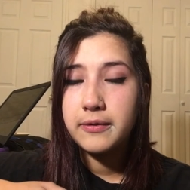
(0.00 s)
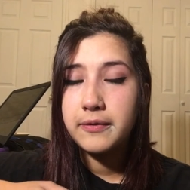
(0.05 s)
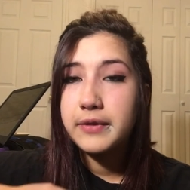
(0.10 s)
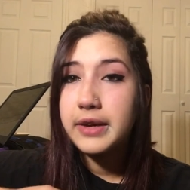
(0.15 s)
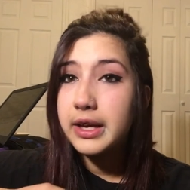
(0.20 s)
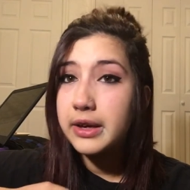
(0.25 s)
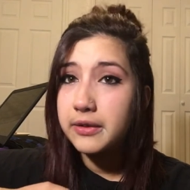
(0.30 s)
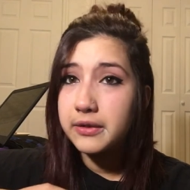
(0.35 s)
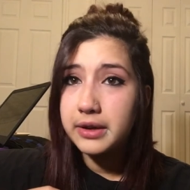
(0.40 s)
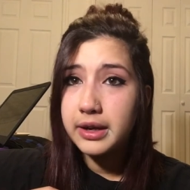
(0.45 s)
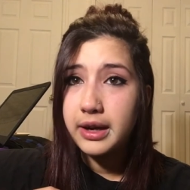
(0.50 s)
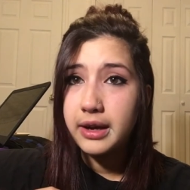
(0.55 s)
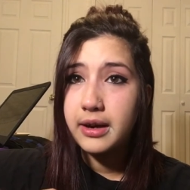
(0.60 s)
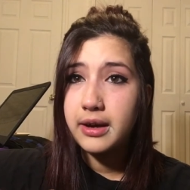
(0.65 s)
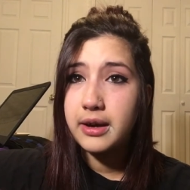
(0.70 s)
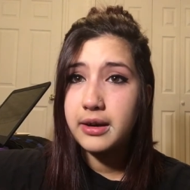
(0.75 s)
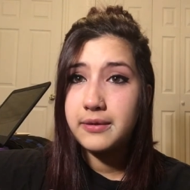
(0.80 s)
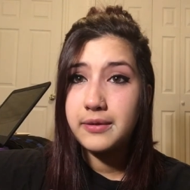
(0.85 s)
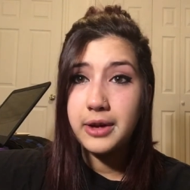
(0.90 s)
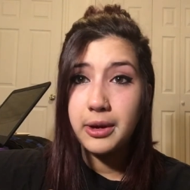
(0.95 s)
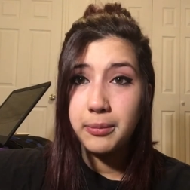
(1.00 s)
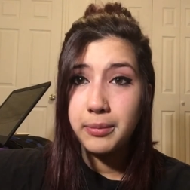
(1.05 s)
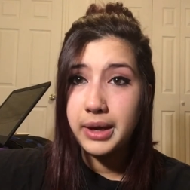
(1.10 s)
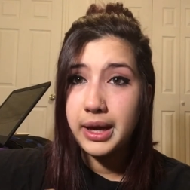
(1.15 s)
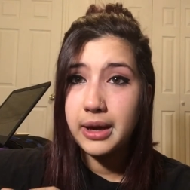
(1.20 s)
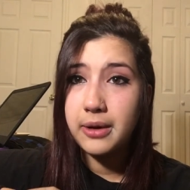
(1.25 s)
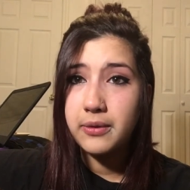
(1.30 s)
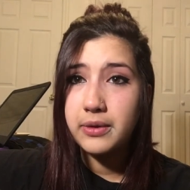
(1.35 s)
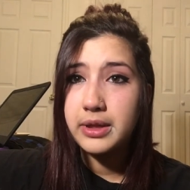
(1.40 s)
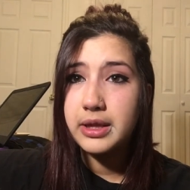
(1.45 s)
feeling of you
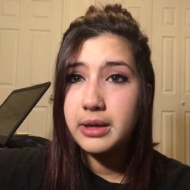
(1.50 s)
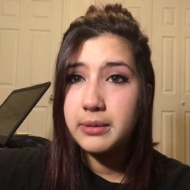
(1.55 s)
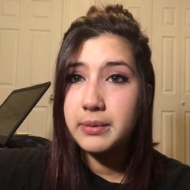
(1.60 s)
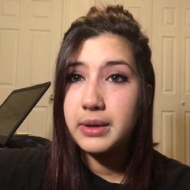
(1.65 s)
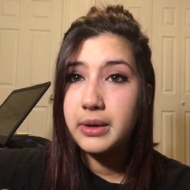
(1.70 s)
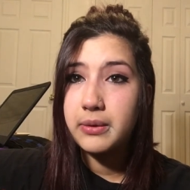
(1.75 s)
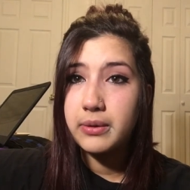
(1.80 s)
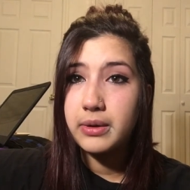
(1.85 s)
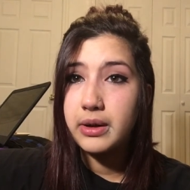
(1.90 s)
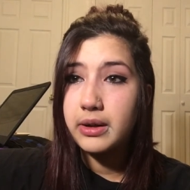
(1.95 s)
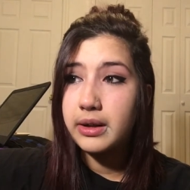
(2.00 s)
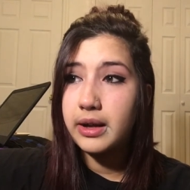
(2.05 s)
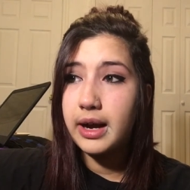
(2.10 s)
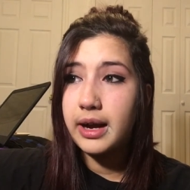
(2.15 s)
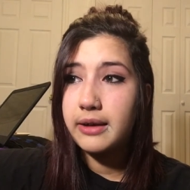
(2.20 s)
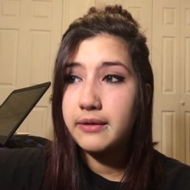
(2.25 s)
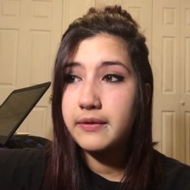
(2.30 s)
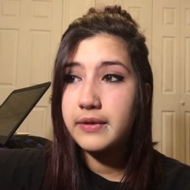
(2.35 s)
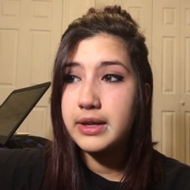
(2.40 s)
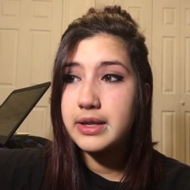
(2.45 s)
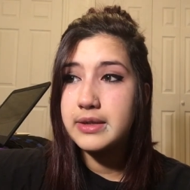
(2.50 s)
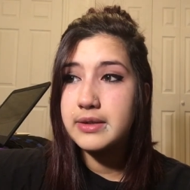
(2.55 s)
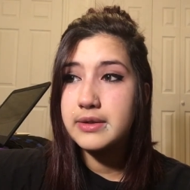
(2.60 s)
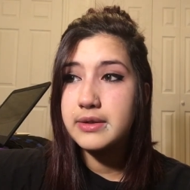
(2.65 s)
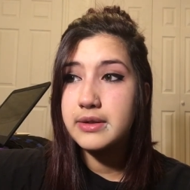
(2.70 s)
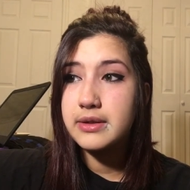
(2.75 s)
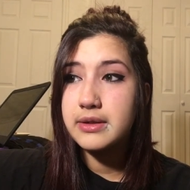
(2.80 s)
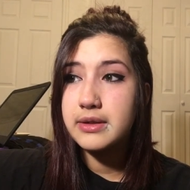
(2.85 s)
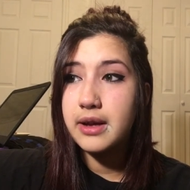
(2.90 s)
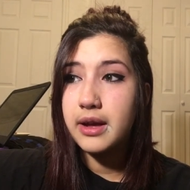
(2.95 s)
being with them in real life is
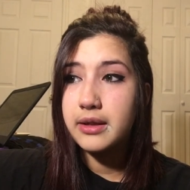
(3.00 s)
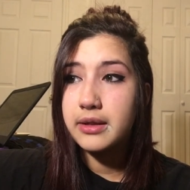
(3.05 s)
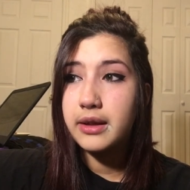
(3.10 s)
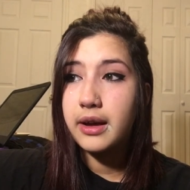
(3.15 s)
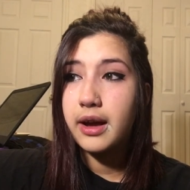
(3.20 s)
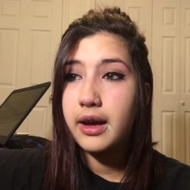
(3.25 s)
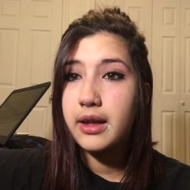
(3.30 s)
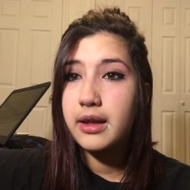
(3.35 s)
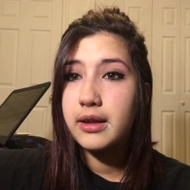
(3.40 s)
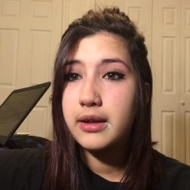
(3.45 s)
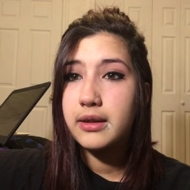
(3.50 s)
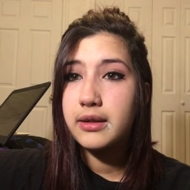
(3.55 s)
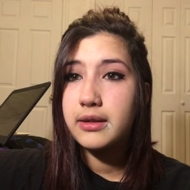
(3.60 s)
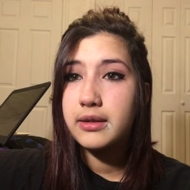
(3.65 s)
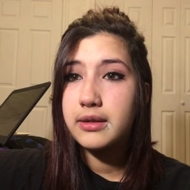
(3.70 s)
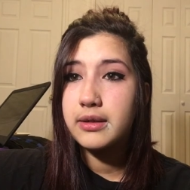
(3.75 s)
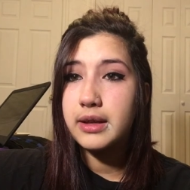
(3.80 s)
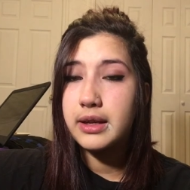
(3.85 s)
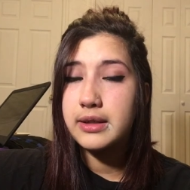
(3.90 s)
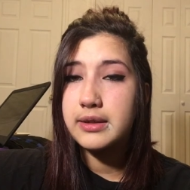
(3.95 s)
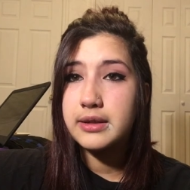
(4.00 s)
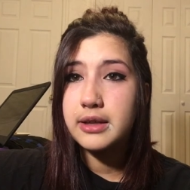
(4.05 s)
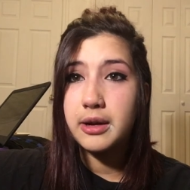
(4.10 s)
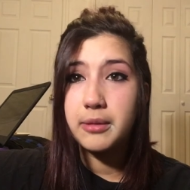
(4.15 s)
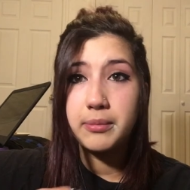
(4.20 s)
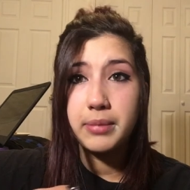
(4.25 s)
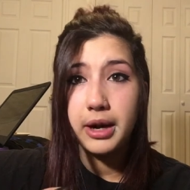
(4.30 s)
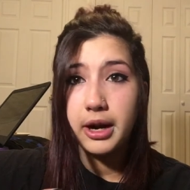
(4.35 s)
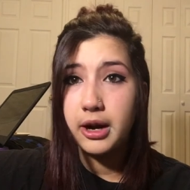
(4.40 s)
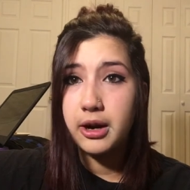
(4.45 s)
nothing that's
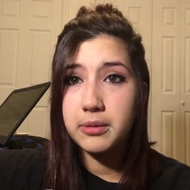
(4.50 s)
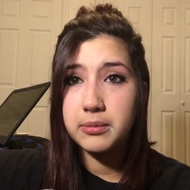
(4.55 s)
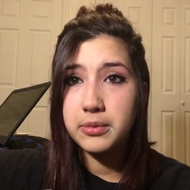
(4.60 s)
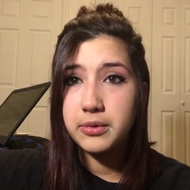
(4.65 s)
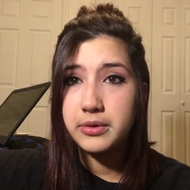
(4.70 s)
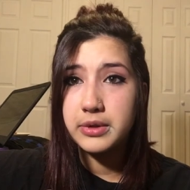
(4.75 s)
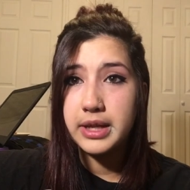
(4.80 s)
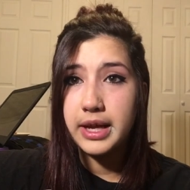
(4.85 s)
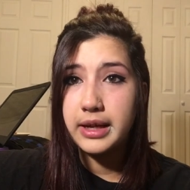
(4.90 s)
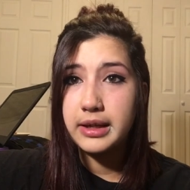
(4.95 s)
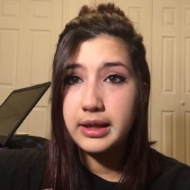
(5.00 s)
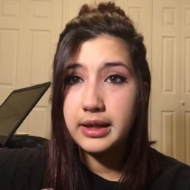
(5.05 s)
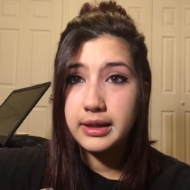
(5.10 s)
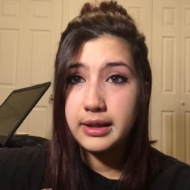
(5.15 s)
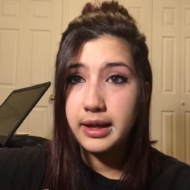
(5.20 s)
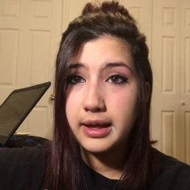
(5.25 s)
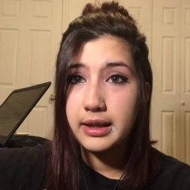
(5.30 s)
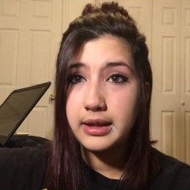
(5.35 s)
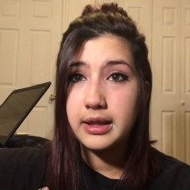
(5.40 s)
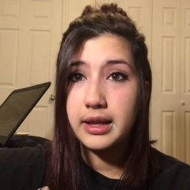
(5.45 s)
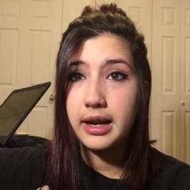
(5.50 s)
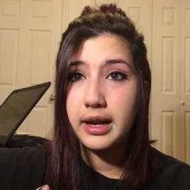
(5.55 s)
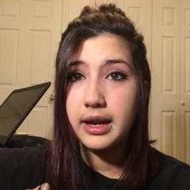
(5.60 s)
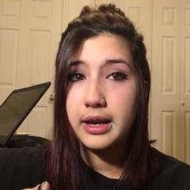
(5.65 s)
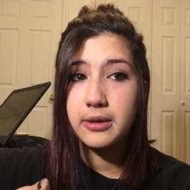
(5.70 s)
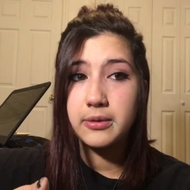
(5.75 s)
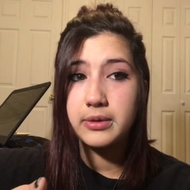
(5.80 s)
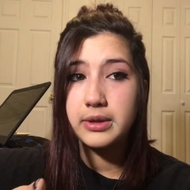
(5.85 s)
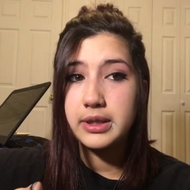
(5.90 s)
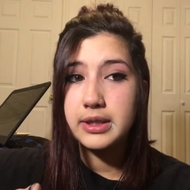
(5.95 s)
comparable to anything that I
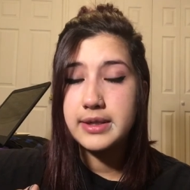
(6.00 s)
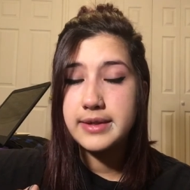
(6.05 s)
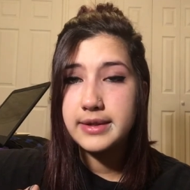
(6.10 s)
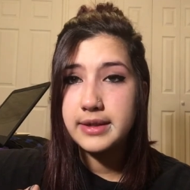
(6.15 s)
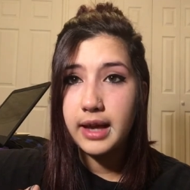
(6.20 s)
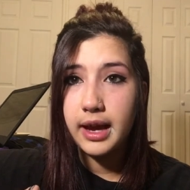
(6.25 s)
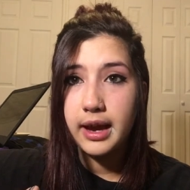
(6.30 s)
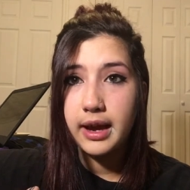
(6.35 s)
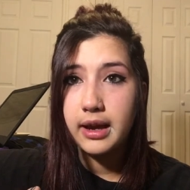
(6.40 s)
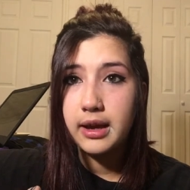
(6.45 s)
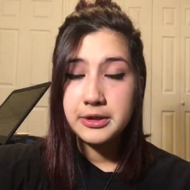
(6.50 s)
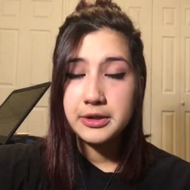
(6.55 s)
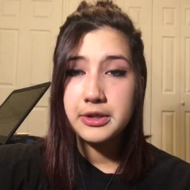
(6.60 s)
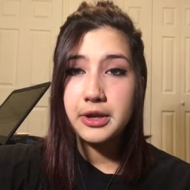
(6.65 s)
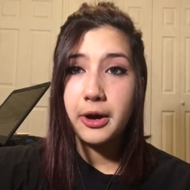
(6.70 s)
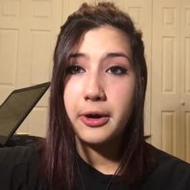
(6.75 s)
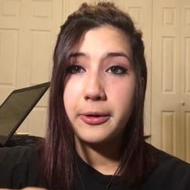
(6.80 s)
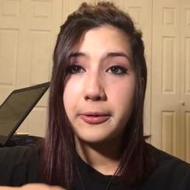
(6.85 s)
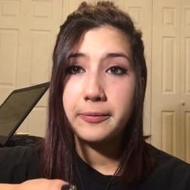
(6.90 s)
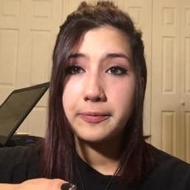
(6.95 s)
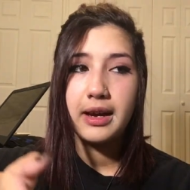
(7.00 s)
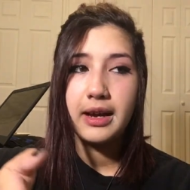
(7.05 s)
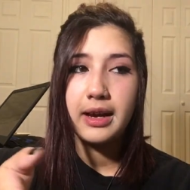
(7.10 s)
could really say. So